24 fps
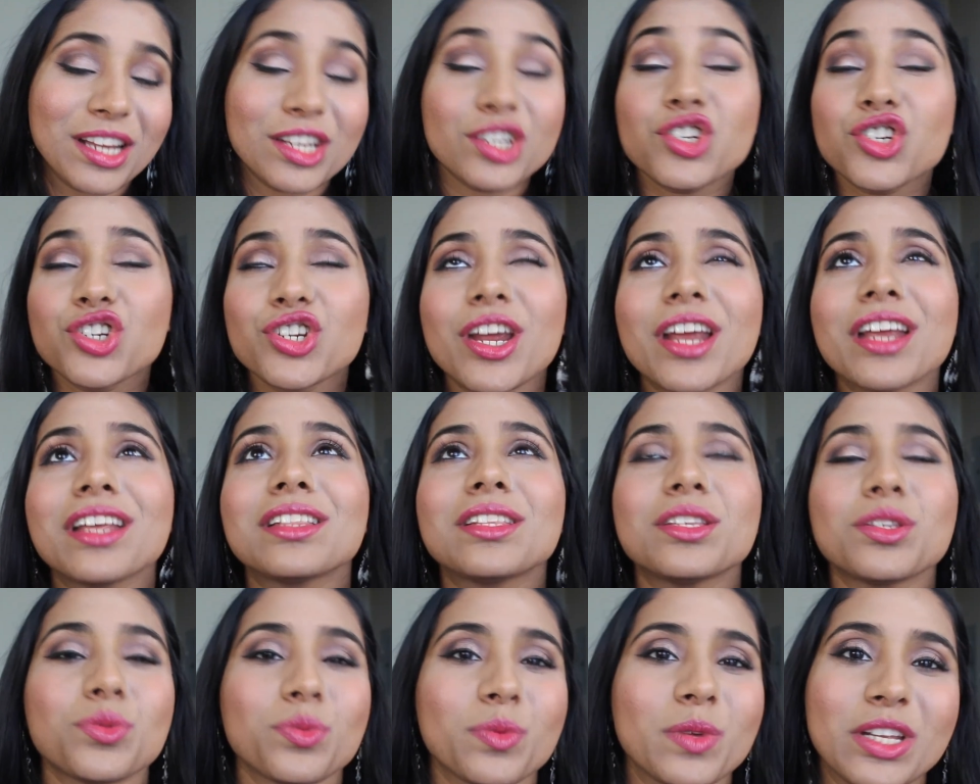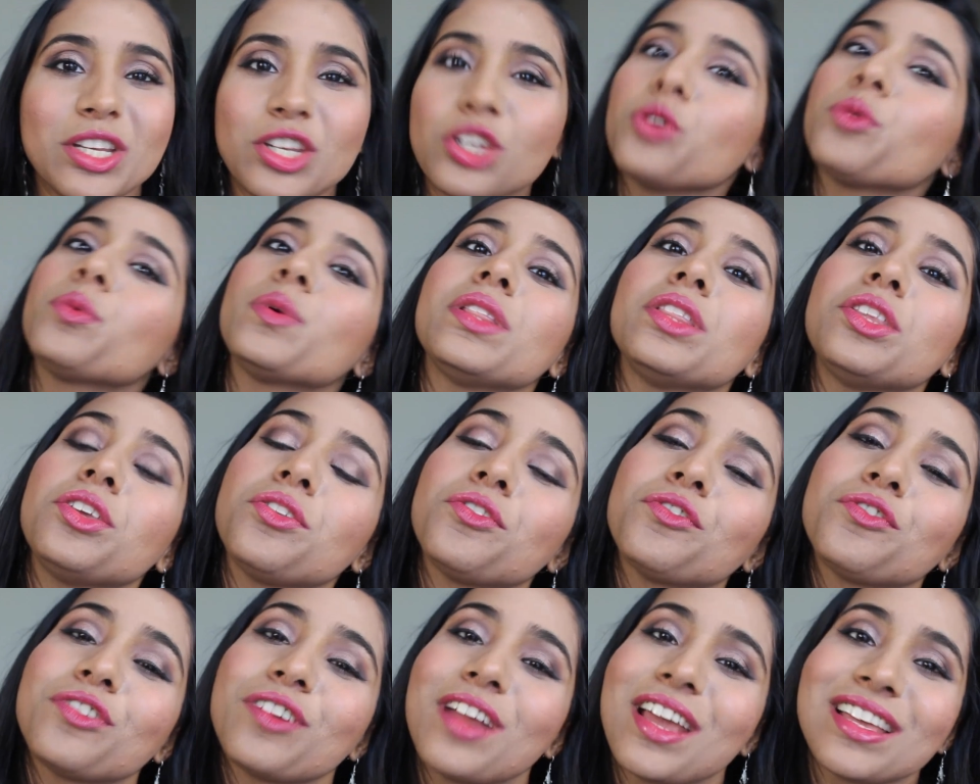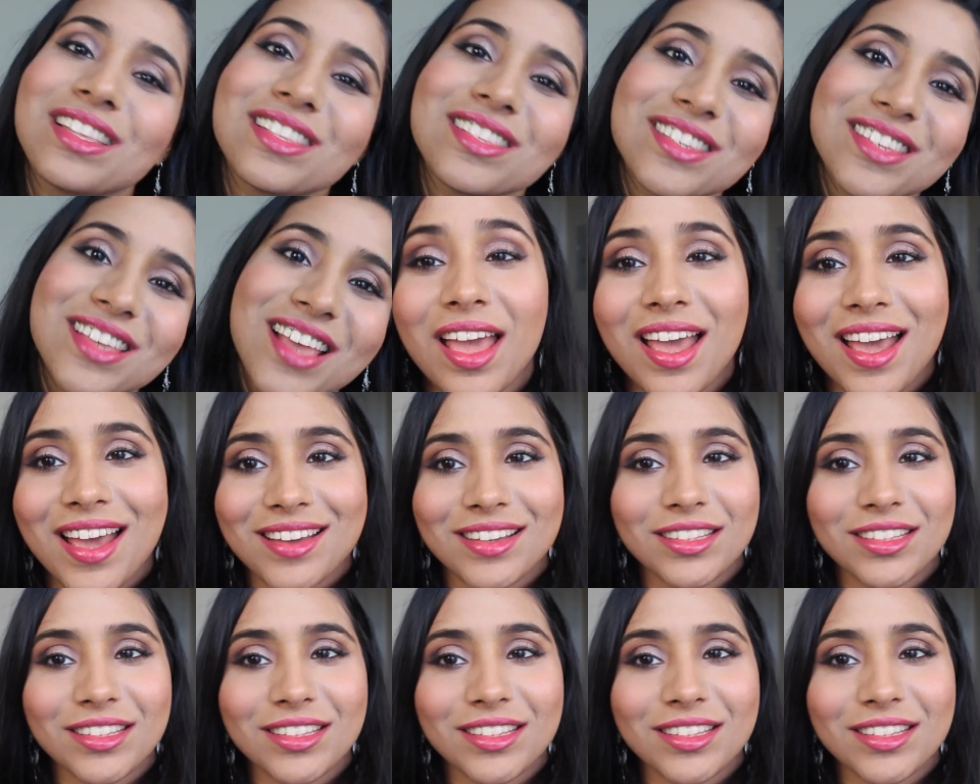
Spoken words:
and share this video with your friends.